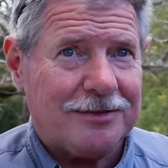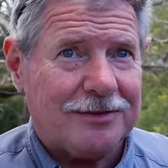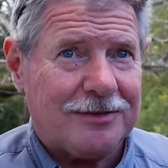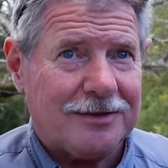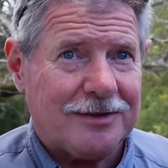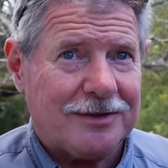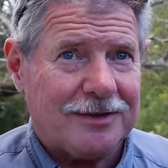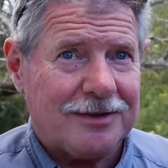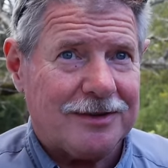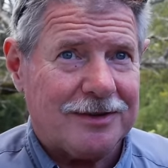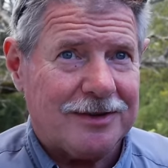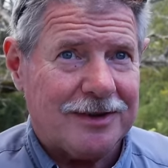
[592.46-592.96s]

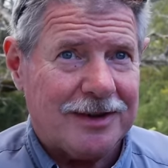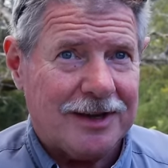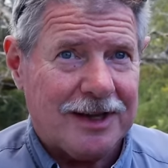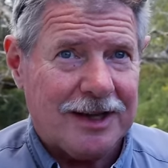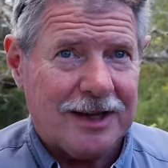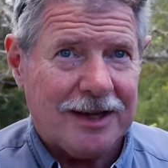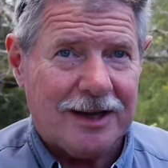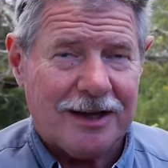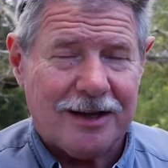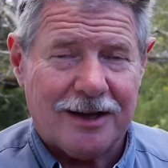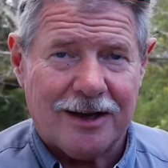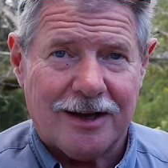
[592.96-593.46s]
and
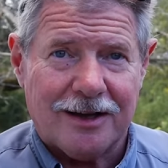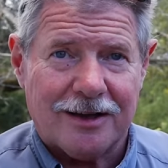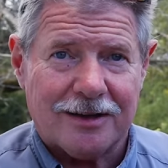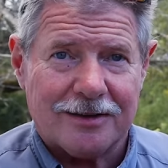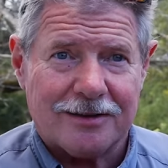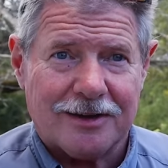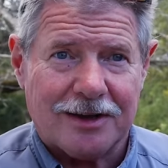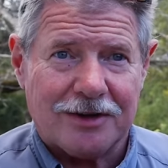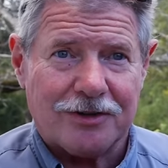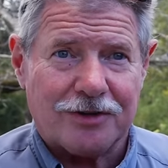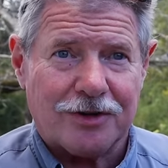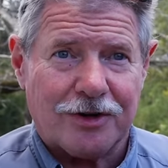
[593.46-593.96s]

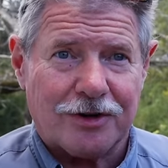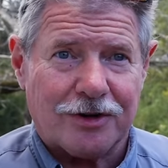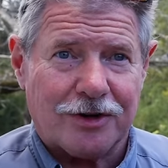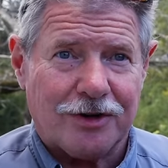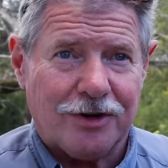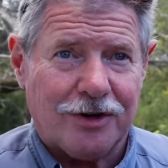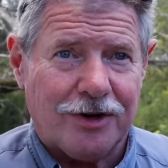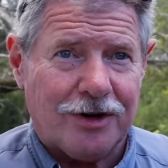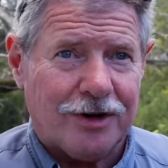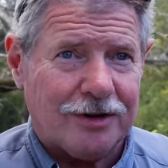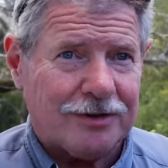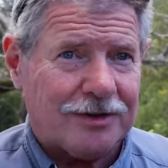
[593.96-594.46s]
things are
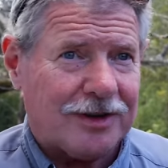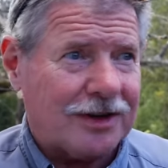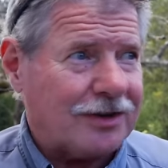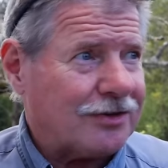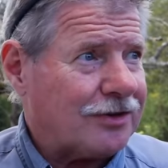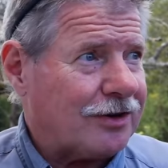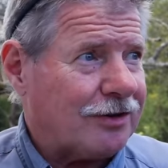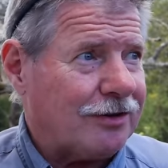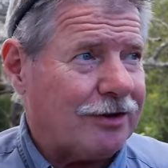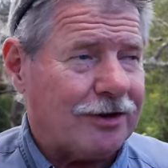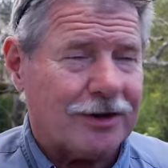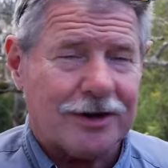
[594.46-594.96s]
good,
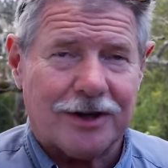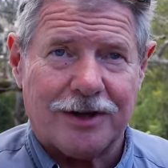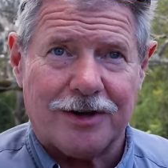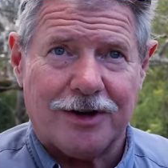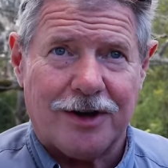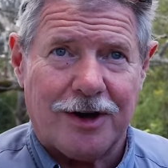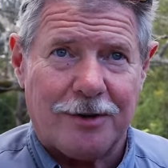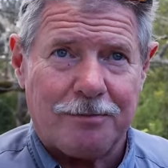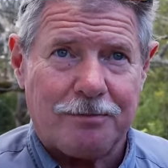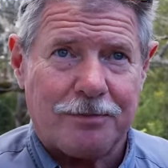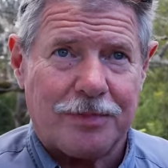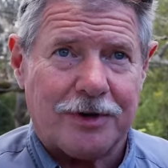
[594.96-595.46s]
things are looking
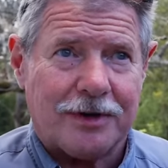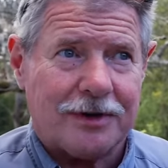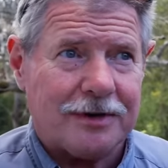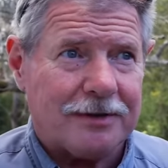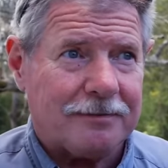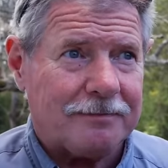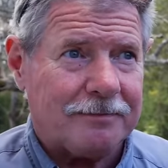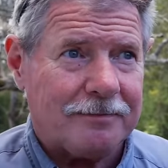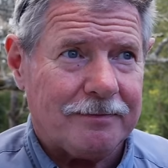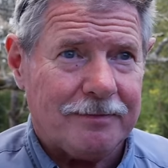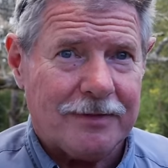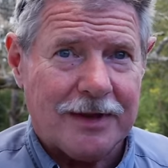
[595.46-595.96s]
up, and
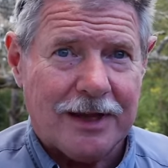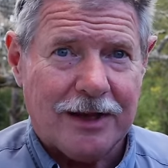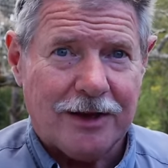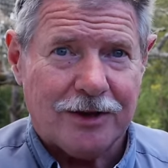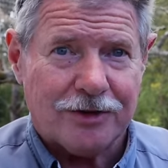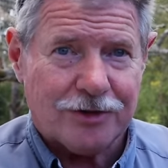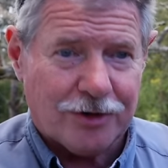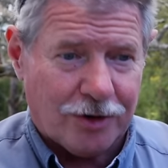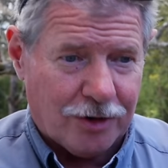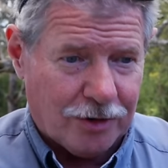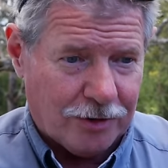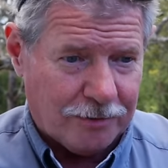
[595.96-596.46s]

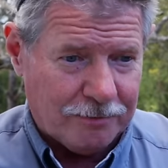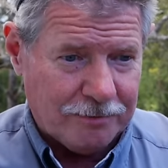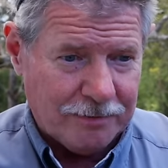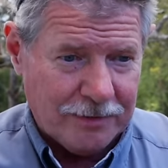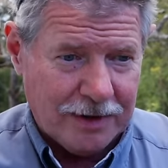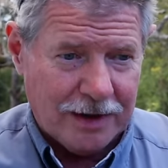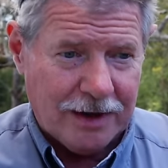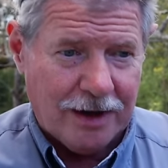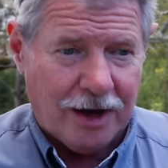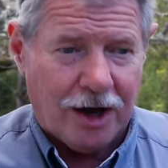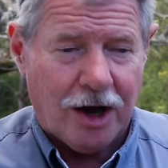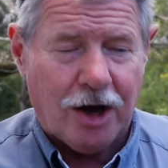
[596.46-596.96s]
so
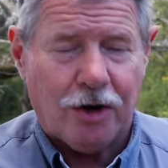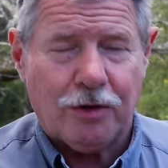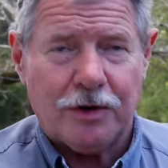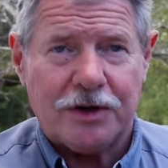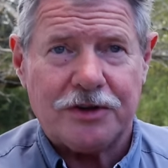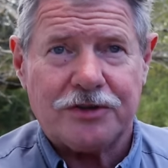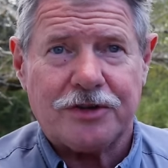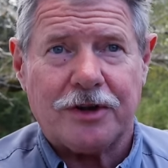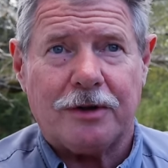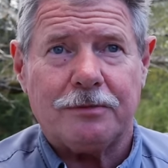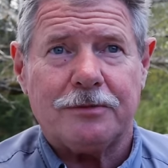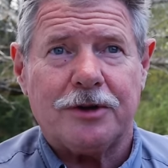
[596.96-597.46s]

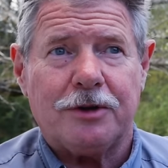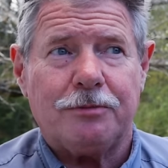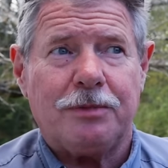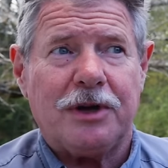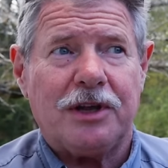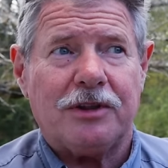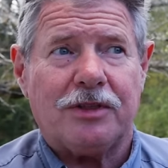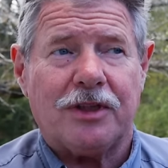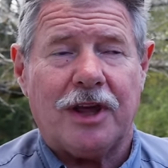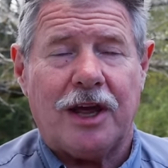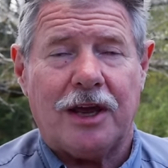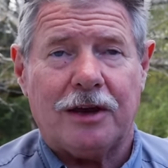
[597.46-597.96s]
always something to be
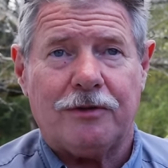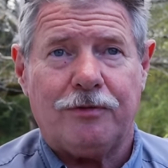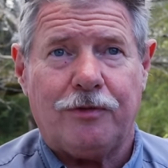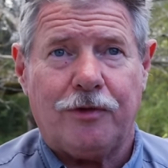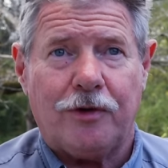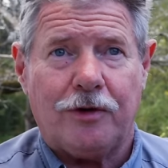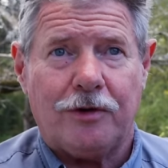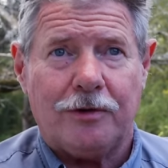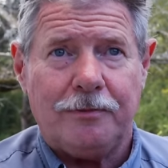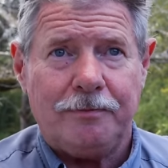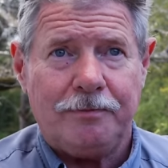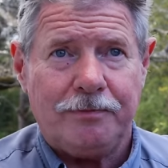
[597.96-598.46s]

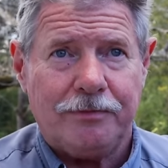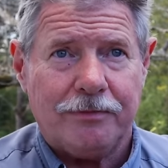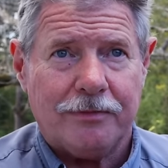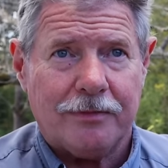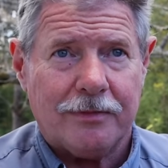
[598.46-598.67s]
thankful.